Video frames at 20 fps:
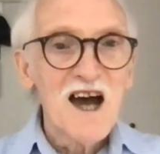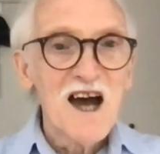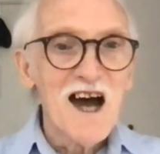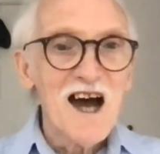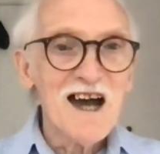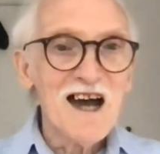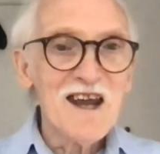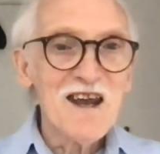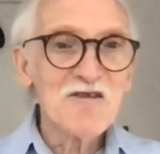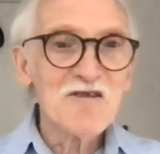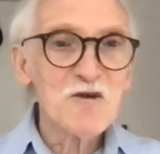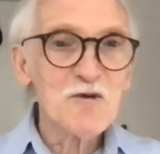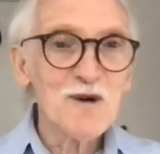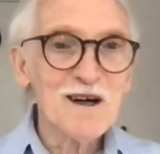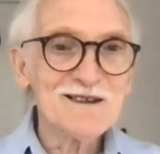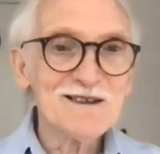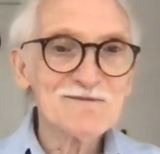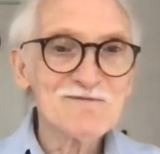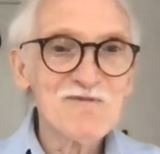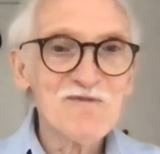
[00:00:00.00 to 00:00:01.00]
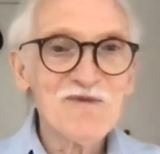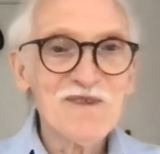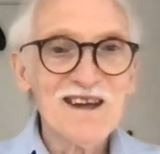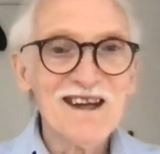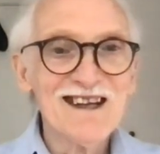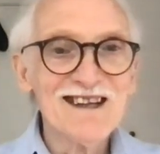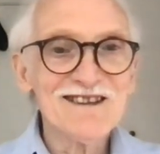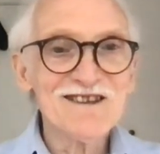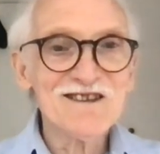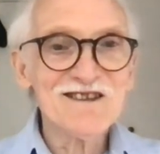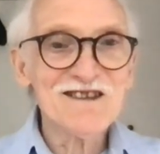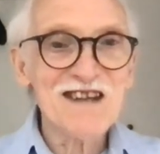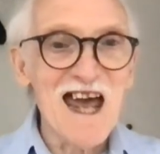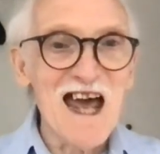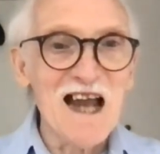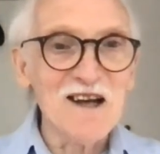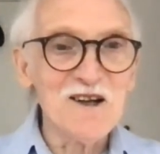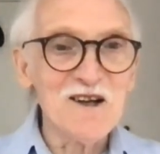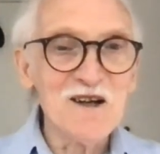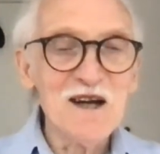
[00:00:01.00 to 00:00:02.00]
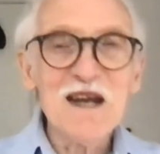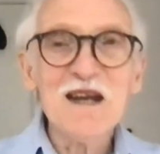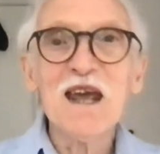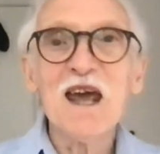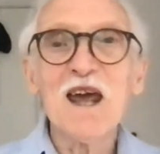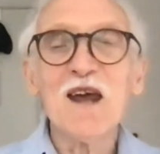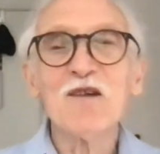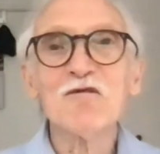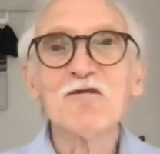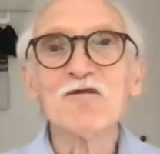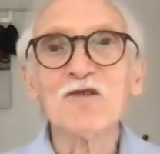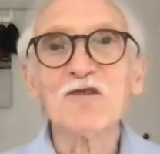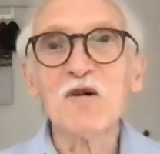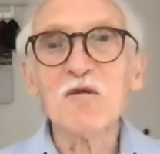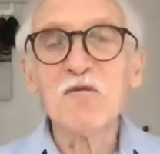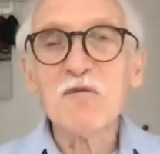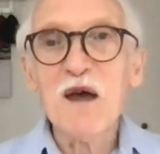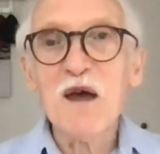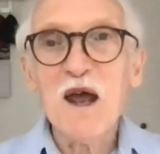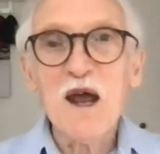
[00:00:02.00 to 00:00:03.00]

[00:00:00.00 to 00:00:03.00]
Hi everyone, it's Alan again from